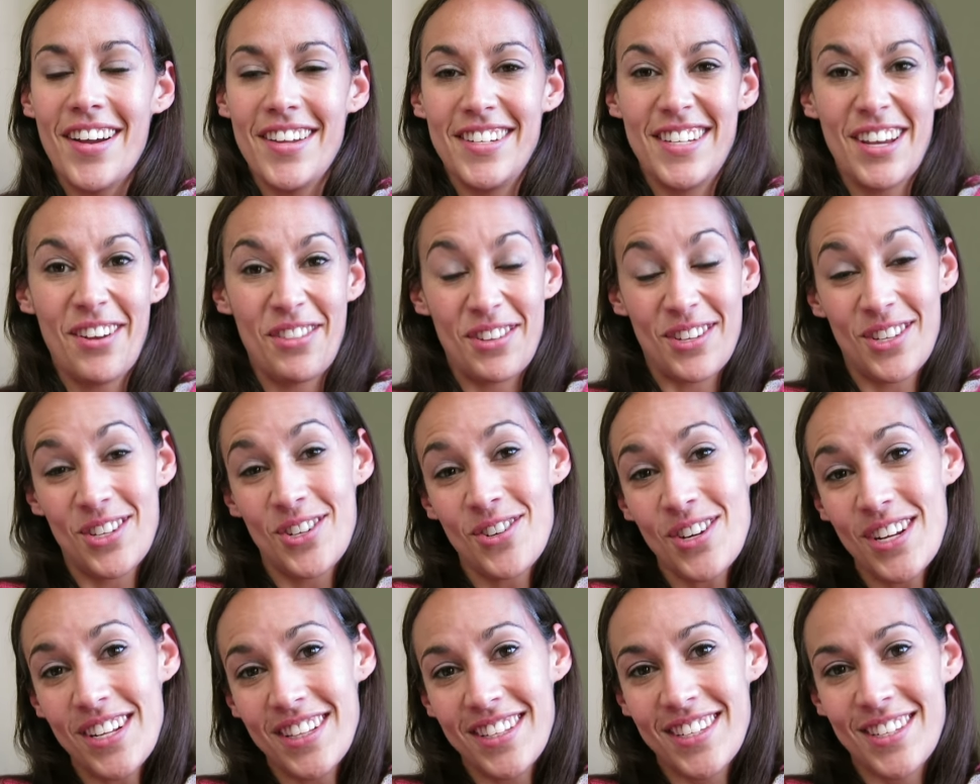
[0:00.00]
down the
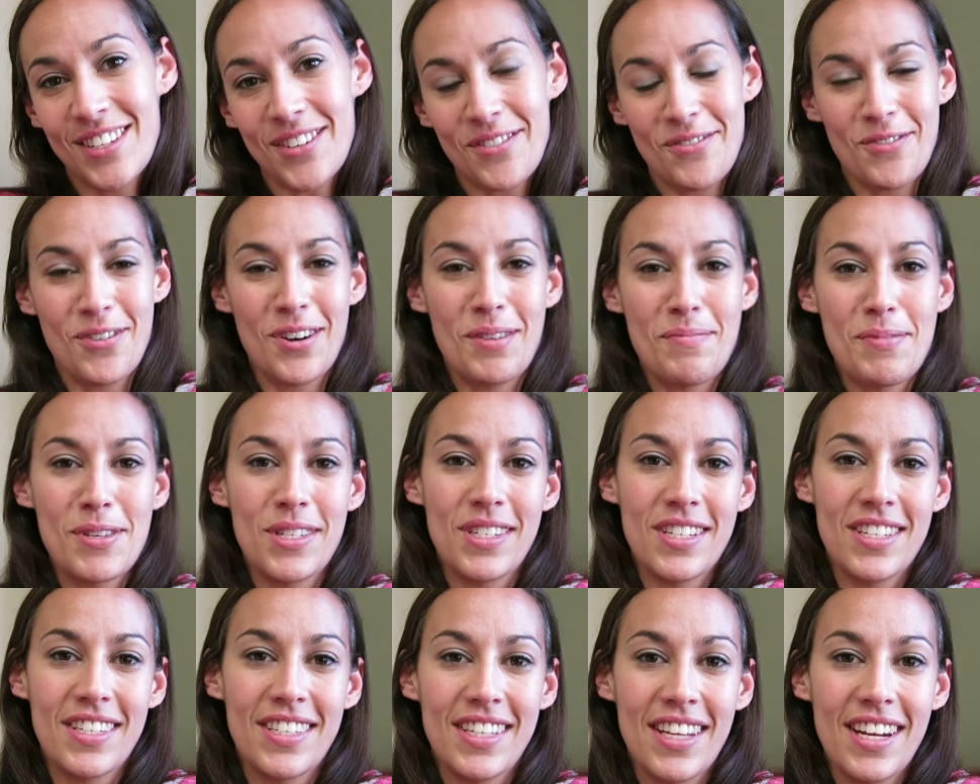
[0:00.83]
streets or in a
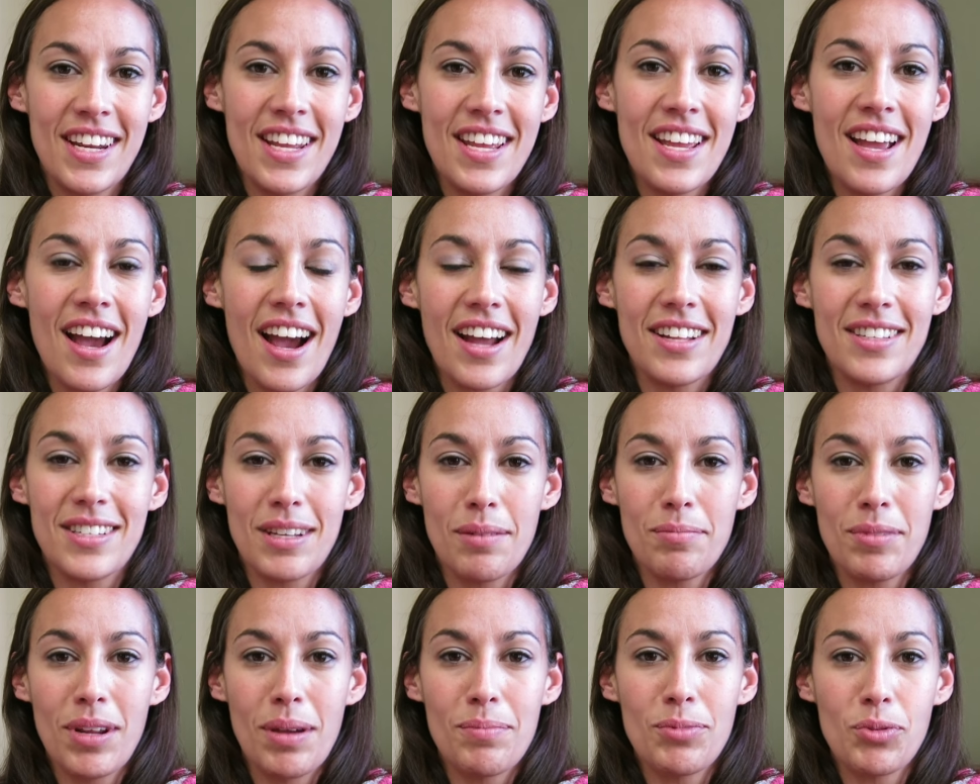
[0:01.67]
busy city, I'd
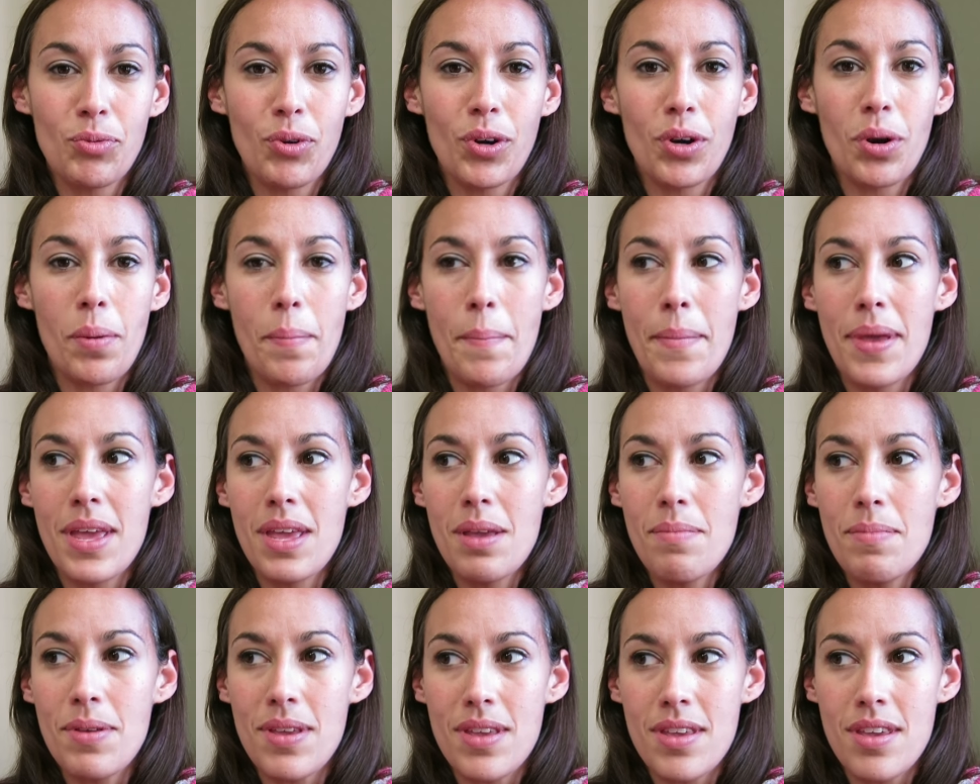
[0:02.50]
sometimes wonder,
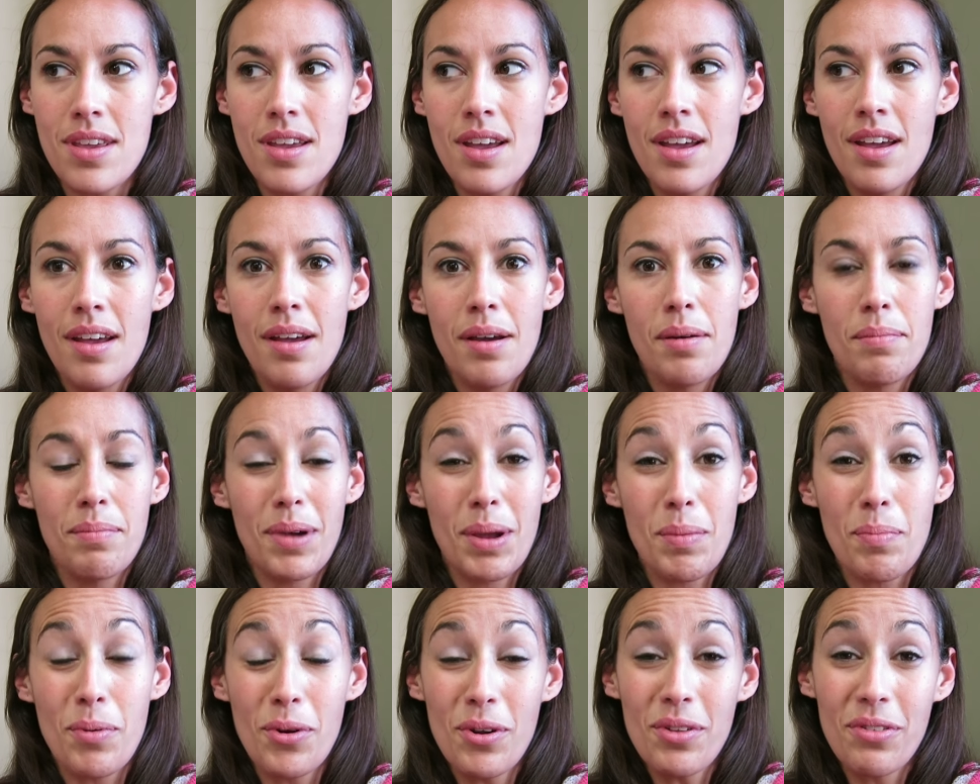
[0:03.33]
maybe
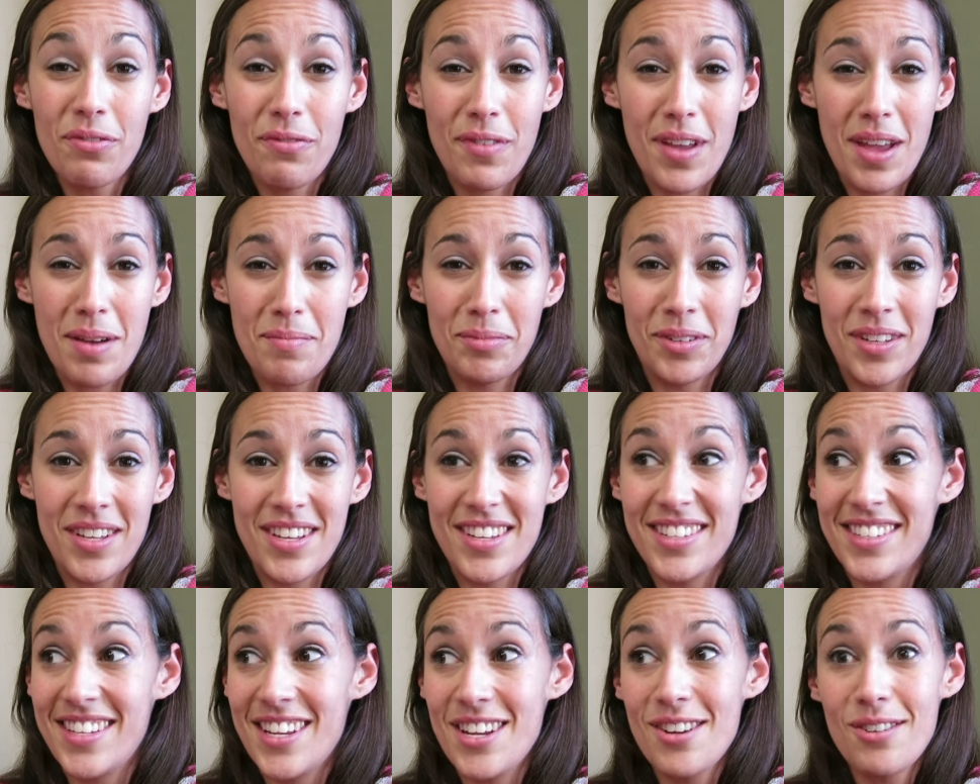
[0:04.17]
my birth
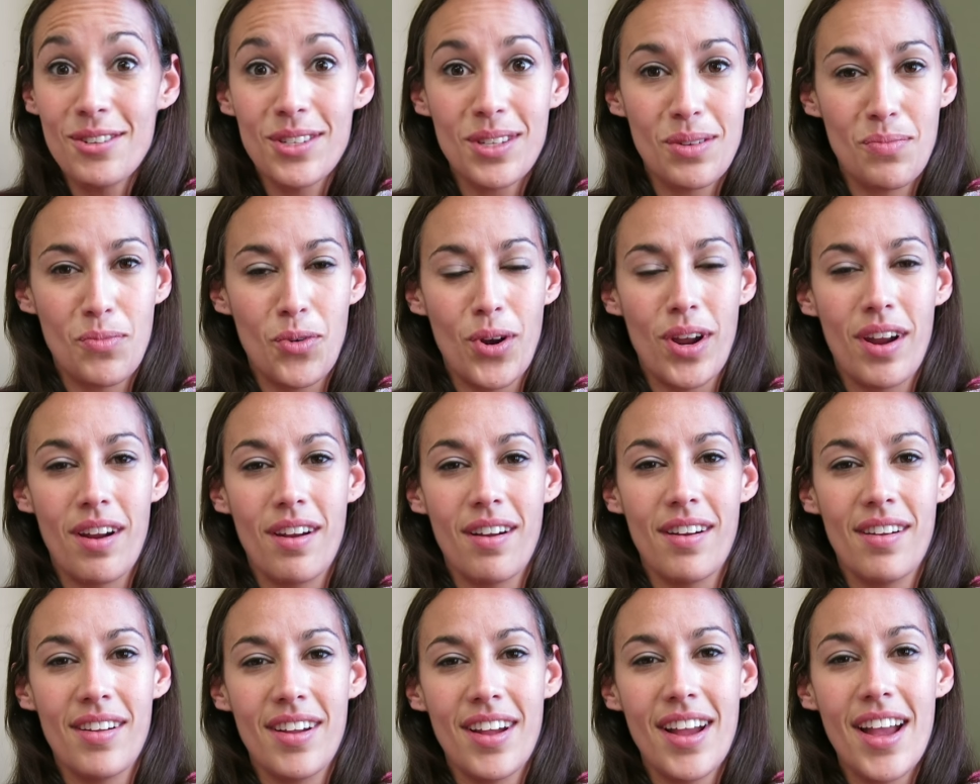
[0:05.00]
family is here
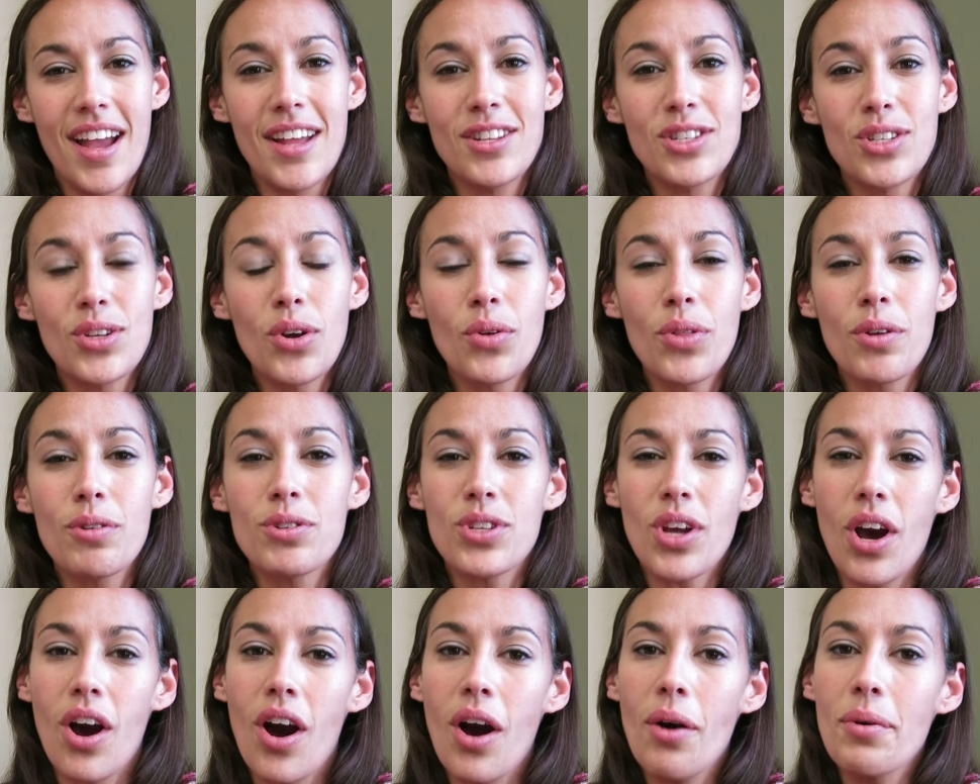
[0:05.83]
somewhere. And so
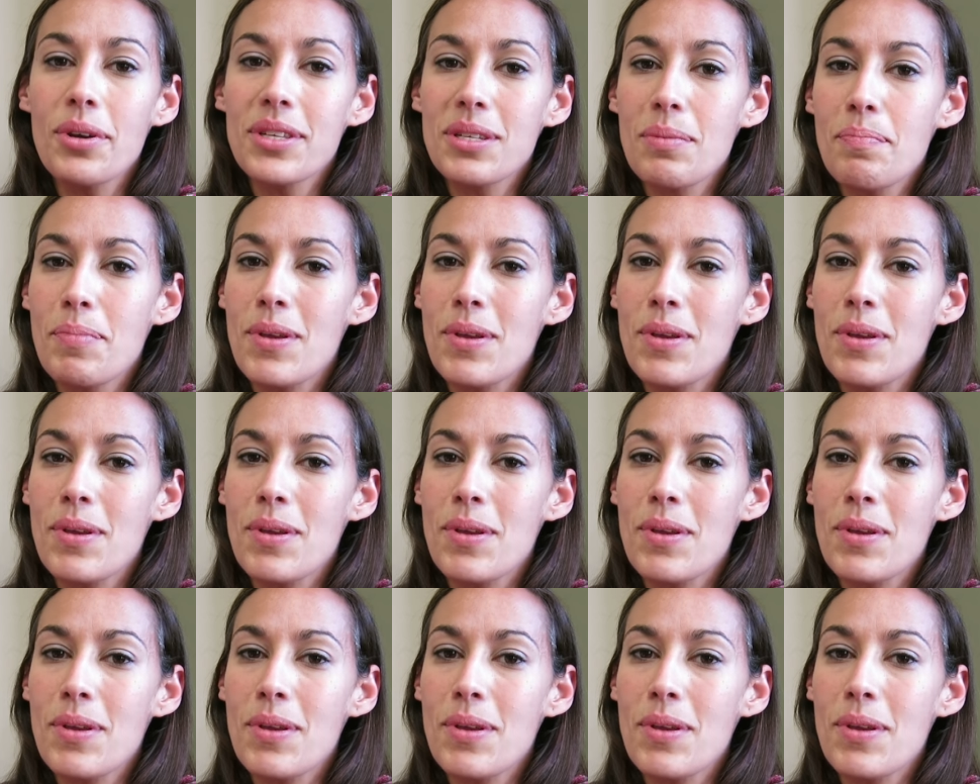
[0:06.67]
there's always a